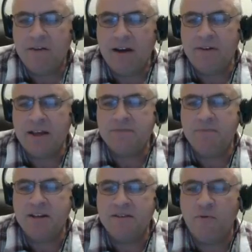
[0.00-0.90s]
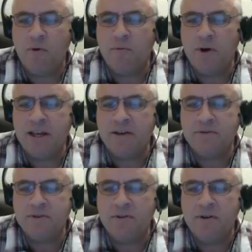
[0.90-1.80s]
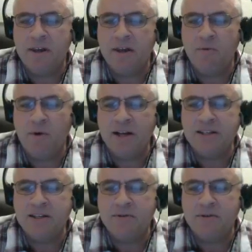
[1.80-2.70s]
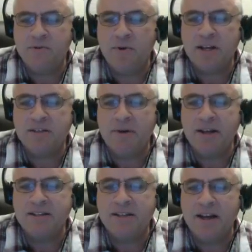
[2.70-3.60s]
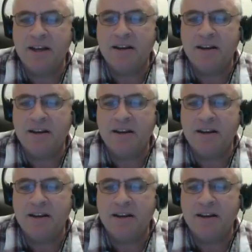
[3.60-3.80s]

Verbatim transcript: 5x minus 4y equals 30. y is equal to 2x minus 9.